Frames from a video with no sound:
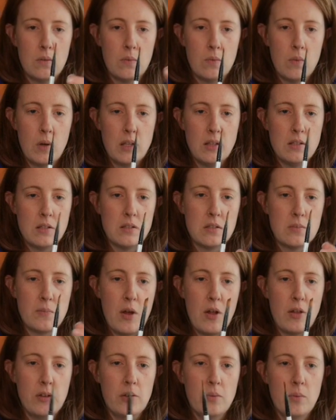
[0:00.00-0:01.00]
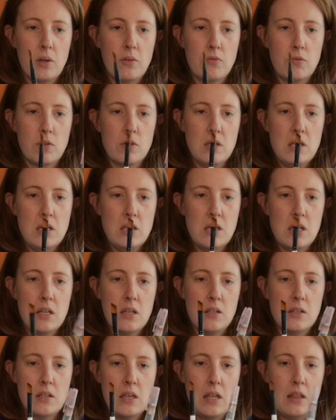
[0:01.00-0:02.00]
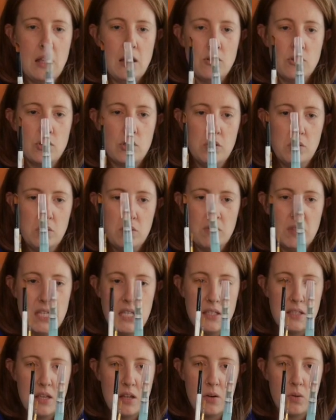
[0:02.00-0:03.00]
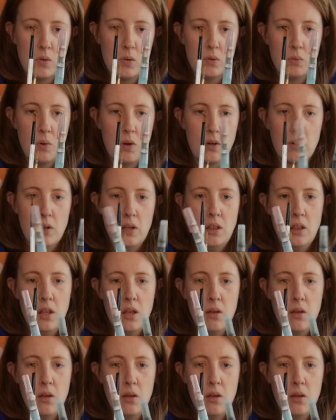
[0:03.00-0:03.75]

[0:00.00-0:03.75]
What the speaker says: one smaller one for details, and then 2 of these that hold water in